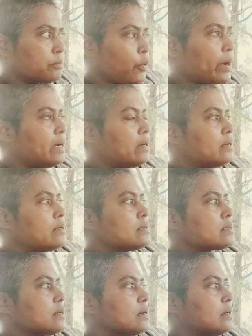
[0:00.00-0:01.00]
point
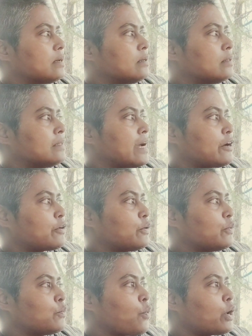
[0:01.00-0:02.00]
is that
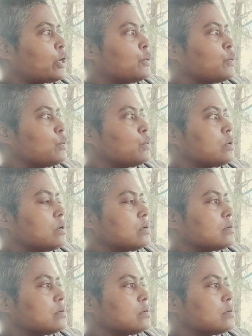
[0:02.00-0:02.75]
what you